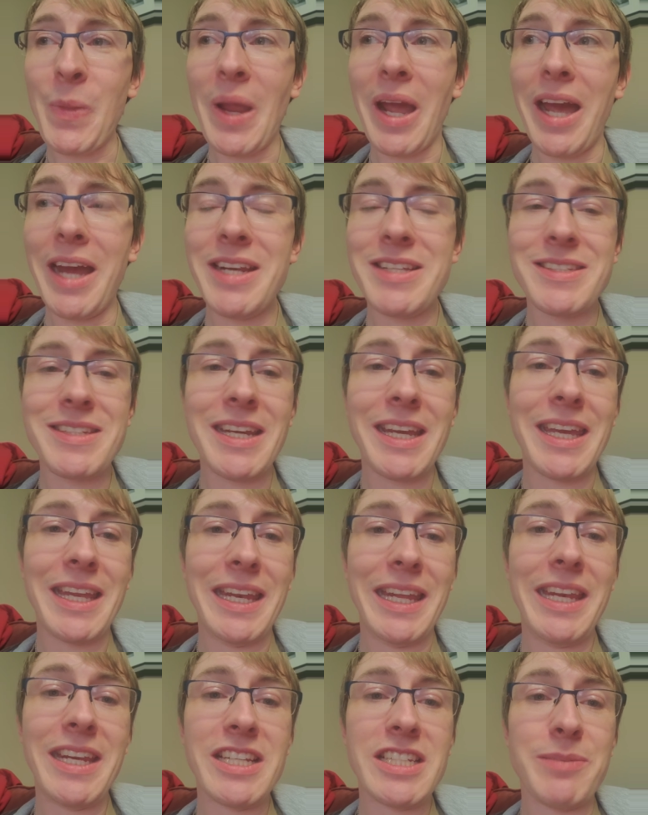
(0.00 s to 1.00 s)
I just think it
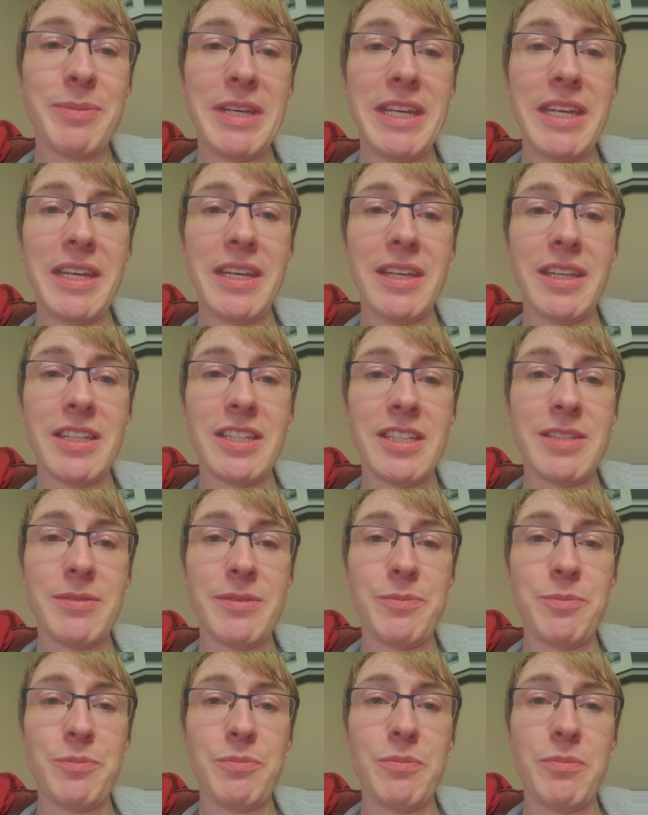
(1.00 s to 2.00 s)
needed to be
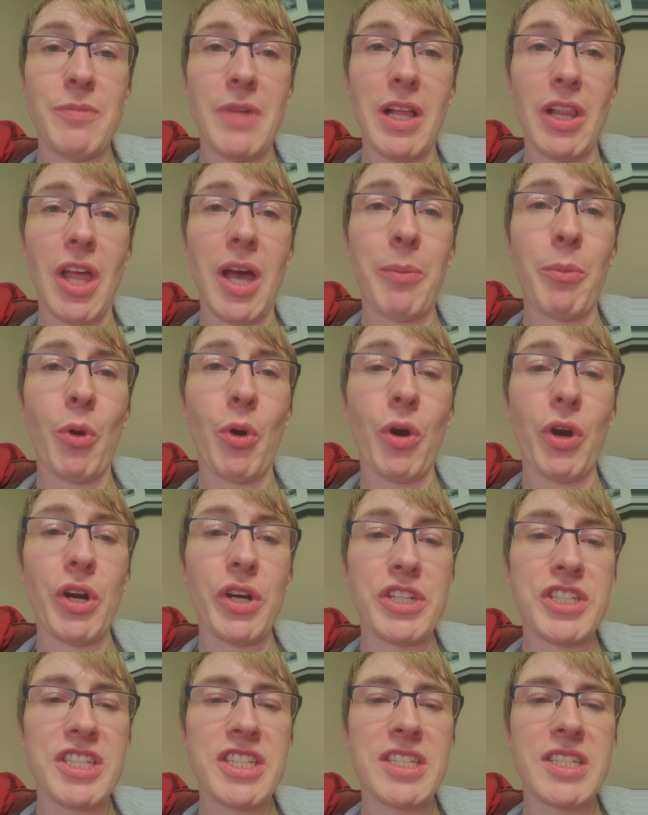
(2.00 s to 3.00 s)
a lot
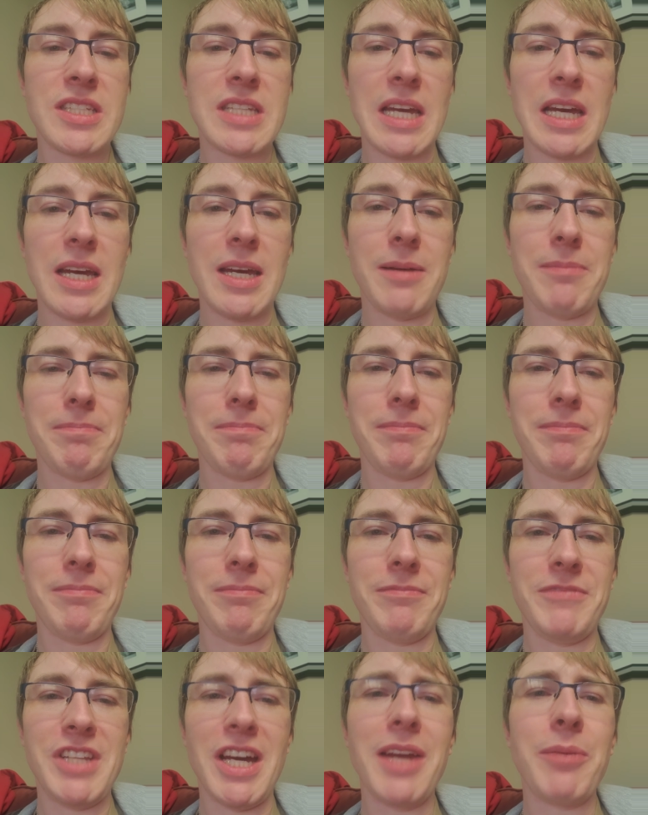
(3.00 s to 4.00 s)
more
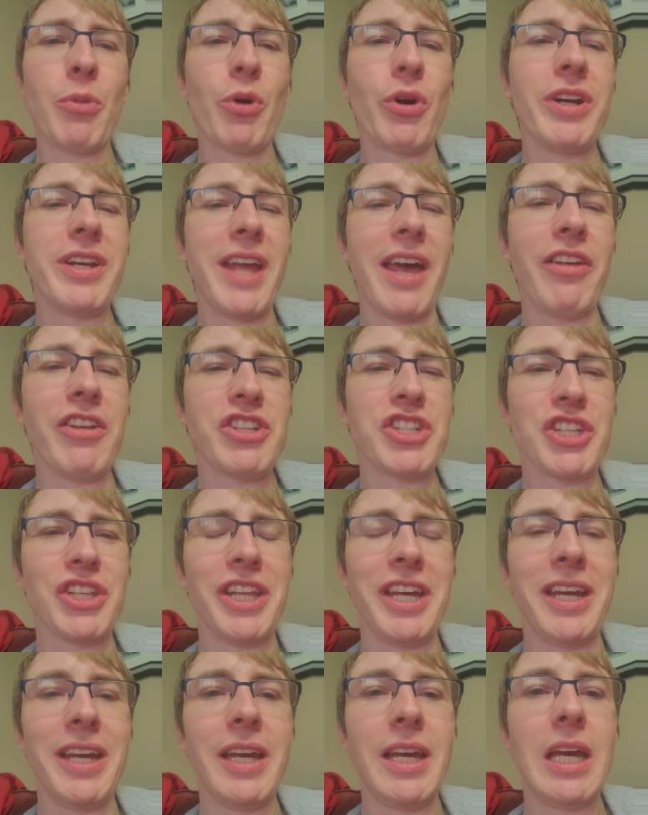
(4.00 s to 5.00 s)
done more
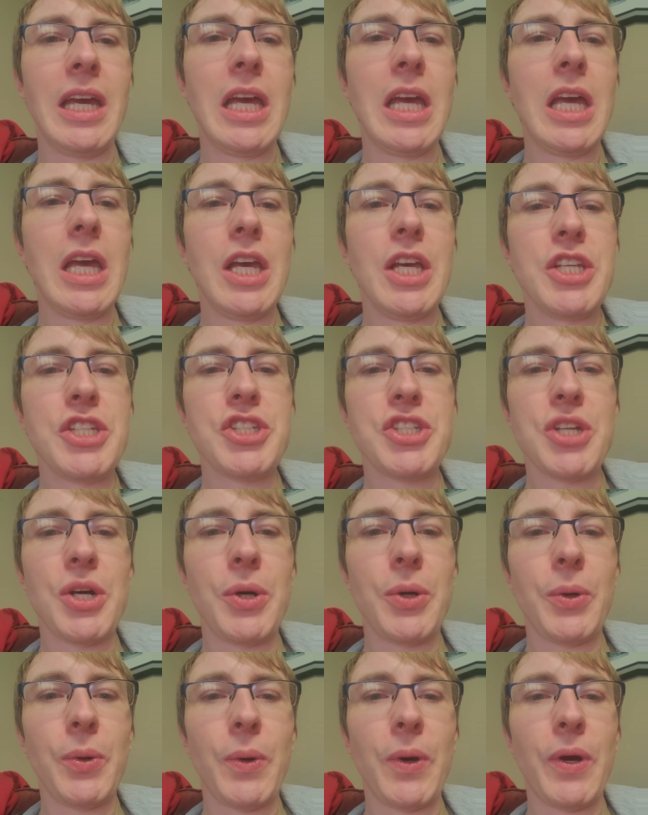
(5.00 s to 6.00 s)
intelligently.
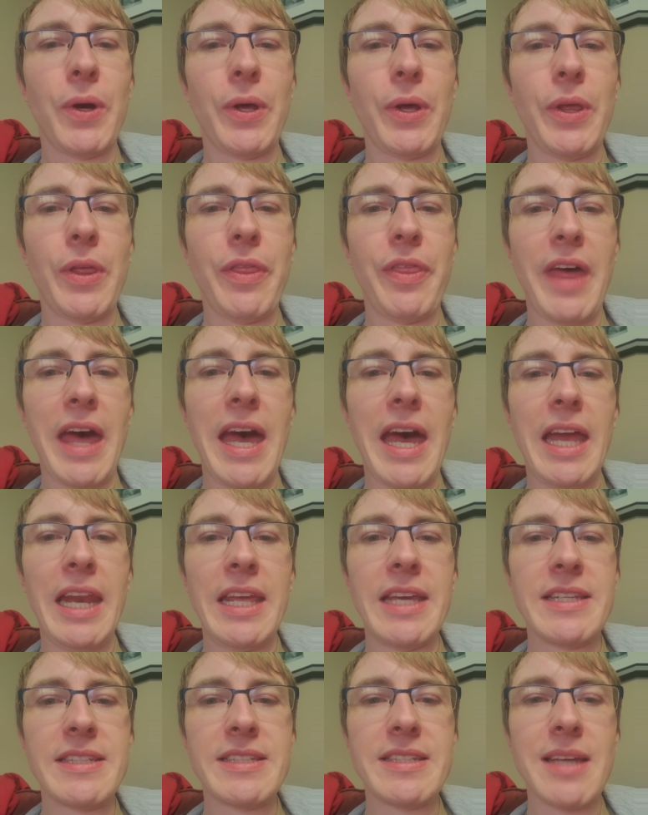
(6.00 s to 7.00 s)
So that
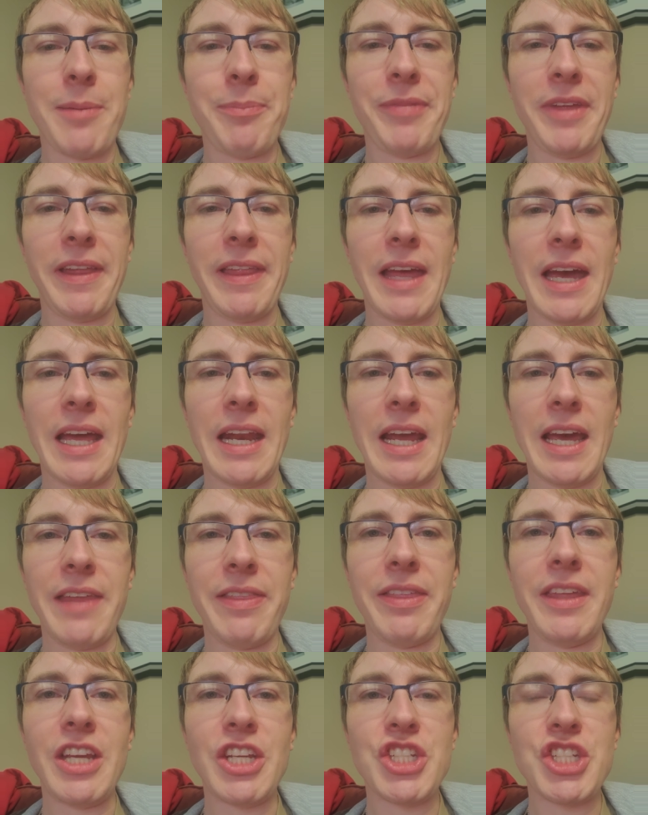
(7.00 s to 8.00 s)
is something that I
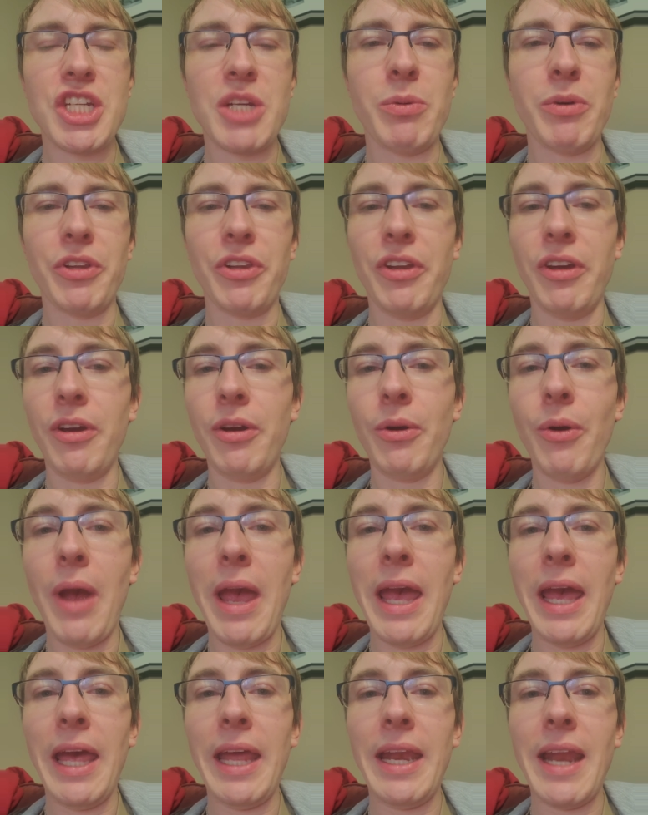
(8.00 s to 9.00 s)
think she will do,
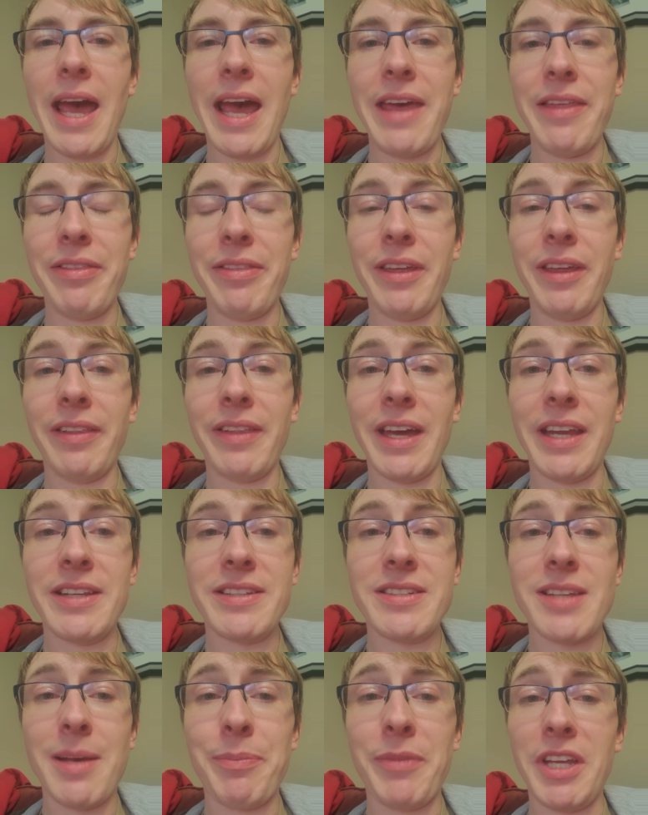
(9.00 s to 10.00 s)
and I think that
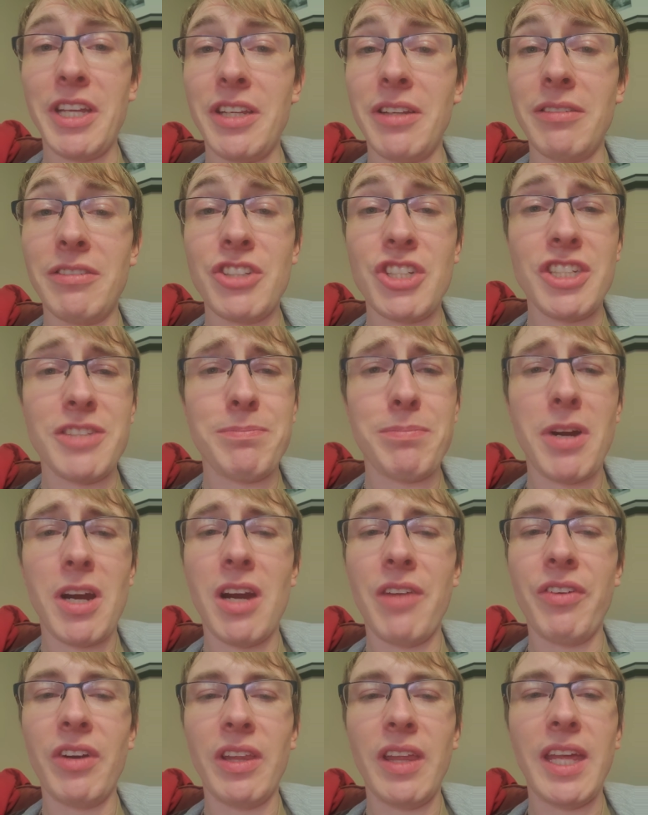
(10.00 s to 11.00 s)
is something she's
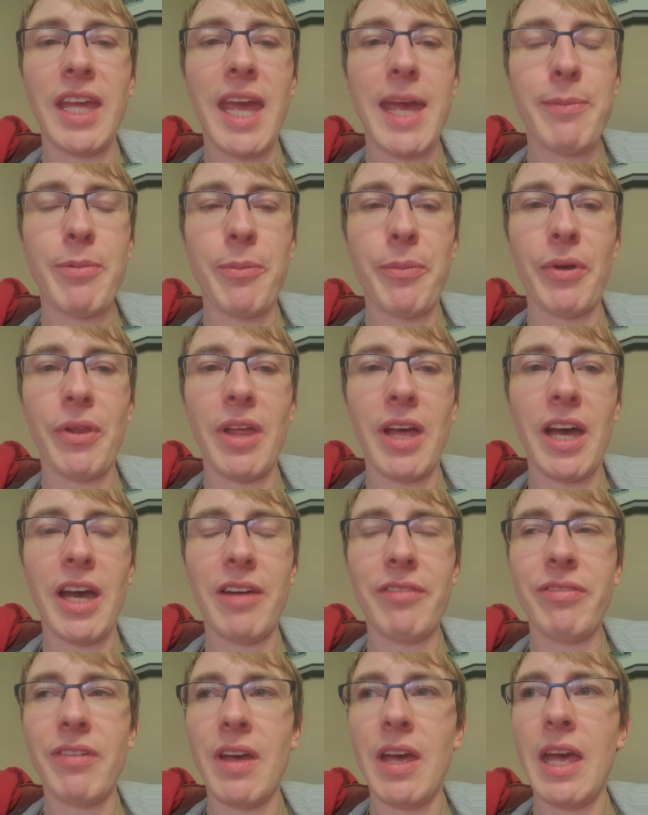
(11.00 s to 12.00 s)
perfectly capable
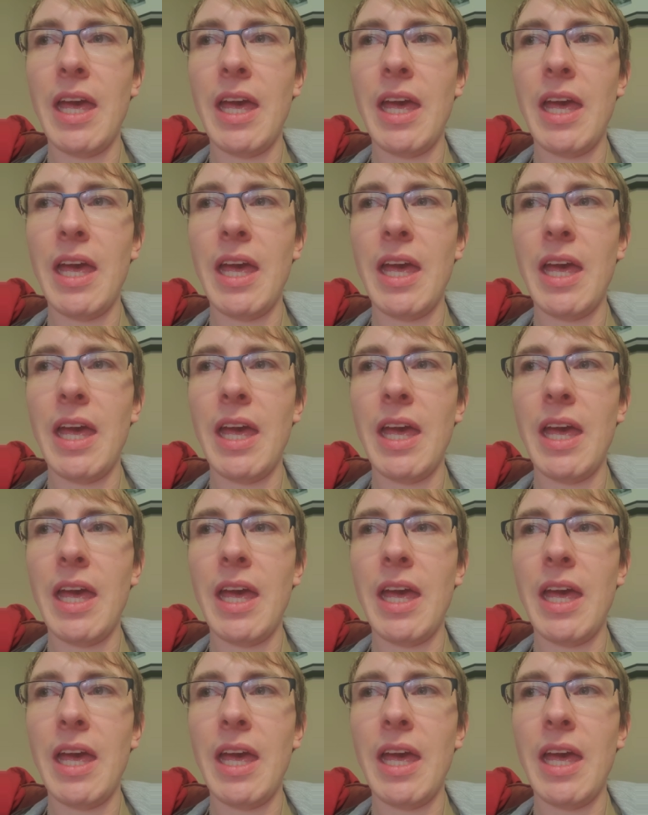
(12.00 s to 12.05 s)
of,